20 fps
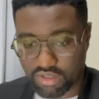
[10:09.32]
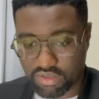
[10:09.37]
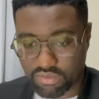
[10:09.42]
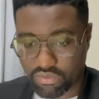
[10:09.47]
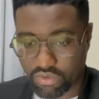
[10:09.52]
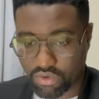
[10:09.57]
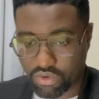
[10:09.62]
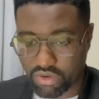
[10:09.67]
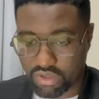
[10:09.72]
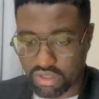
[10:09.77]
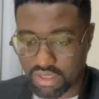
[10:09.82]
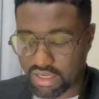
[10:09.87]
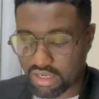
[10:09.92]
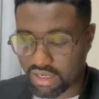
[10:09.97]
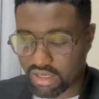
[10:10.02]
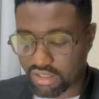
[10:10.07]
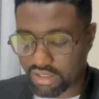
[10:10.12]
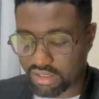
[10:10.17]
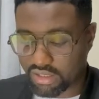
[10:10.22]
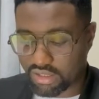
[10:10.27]
for ordered
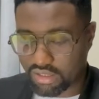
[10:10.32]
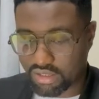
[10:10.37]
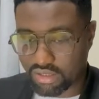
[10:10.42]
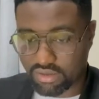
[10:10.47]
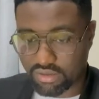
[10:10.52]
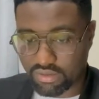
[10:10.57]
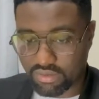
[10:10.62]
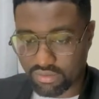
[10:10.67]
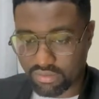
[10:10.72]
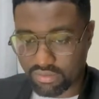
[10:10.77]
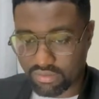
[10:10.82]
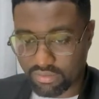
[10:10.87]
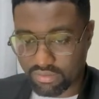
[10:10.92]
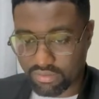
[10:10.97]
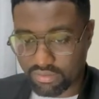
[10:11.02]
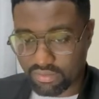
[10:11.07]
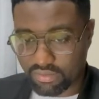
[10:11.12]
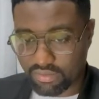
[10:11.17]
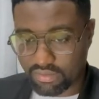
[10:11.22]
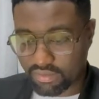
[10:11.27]
list,
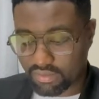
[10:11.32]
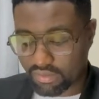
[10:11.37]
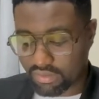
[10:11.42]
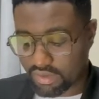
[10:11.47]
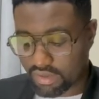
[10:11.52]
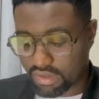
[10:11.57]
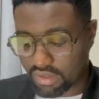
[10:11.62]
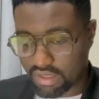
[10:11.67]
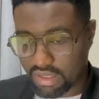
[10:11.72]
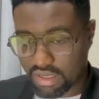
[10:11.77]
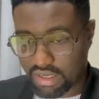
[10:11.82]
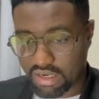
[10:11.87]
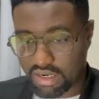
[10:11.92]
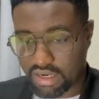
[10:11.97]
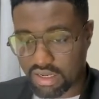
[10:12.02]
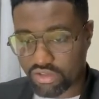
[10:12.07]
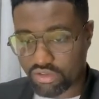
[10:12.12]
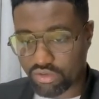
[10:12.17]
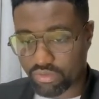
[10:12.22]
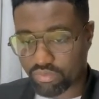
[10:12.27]
and
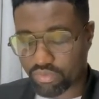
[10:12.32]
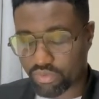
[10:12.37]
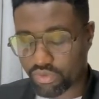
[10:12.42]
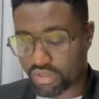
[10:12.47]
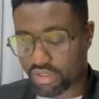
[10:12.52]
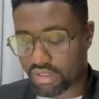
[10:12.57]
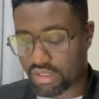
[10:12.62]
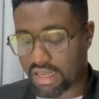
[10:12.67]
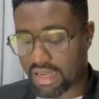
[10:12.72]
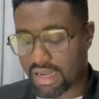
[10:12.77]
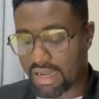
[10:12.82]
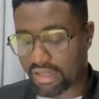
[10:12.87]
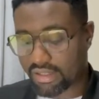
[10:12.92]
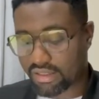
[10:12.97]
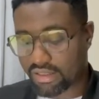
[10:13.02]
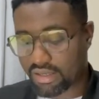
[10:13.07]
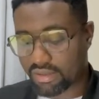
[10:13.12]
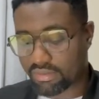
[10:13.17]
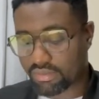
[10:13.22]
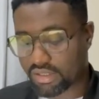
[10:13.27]
then you put the
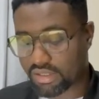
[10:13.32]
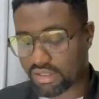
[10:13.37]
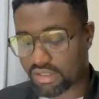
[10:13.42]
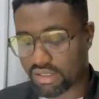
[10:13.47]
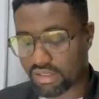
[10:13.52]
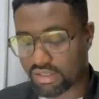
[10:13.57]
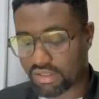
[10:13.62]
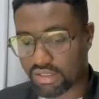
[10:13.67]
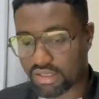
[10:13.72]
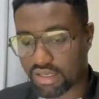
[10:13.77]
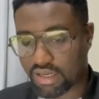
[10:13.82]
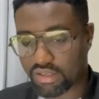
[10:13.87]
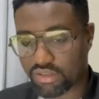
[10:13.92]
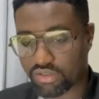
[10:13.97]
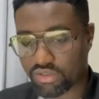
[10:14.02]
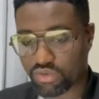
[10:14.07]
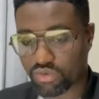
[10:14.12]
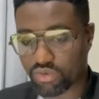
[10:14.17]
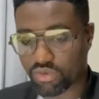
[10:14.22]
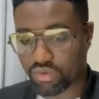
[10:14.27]
items inside.
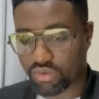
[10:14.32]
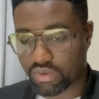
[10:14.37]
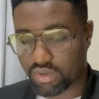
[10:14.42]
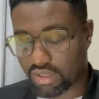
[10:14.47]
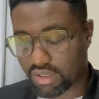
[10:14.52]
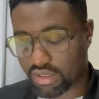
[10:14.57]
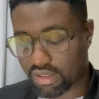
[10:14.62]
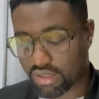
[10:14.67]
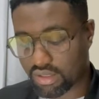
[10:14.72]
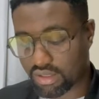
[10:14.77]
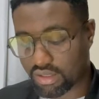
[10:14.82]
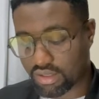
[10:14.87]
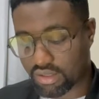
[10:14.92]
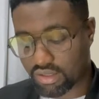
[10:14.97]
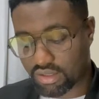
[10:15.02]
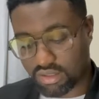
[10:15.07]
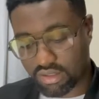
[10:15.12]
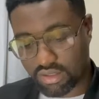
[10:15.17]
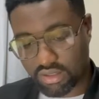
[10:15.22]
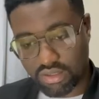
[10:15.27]
So
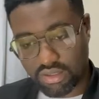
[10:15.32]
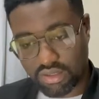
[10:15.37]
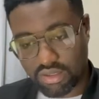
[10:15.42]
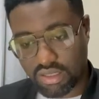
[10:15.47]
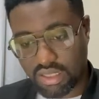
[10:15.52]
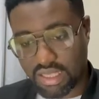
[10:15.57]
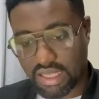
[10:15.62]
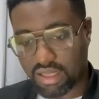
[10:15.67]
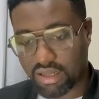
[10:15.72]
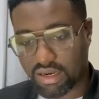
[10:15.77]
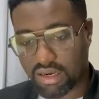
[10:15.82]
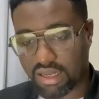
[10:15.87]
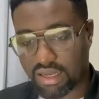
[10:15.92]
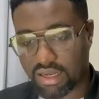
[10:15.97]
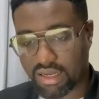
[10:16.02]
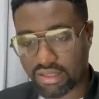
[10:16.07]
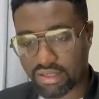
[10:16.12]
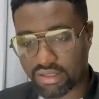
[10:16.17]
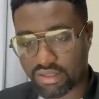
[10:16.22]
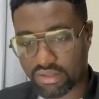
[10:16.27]

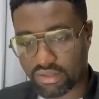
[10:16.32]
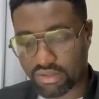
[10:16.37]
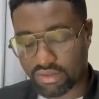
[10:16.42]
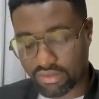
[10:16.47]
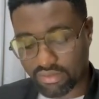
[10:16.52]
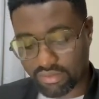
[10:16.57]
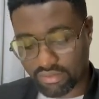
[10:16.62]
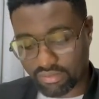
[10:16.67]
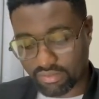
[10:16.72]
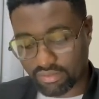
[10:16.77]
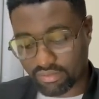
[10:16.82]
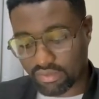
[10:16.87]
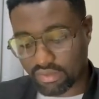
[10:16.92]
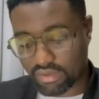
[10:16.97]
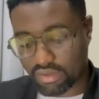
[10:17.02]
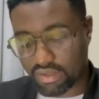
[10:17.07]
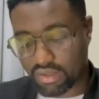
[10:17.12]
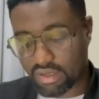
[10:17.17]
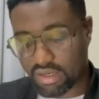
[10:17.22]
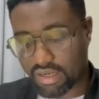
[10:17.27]
LI
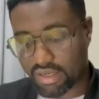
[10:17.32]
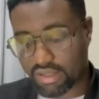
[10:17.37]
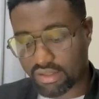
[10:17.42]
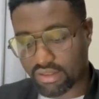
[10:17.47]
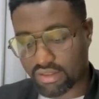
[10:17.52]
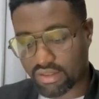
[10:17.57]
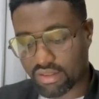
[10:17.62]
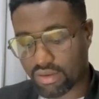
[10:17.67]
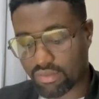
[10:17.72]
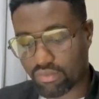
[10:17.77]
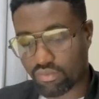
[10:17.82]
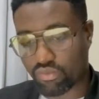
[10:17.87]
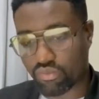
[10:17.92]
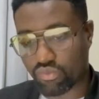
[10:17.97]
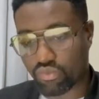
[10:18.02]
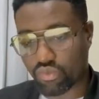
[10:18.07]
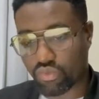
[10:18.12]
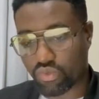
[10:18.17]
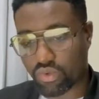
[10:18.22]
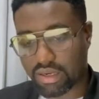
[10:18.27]
item
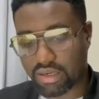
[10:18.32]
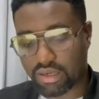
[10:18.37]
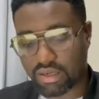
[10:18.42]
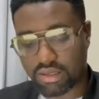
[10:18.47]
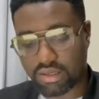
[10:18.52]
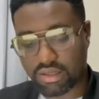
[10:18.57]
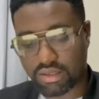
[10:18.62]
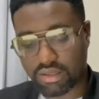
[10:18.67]
1,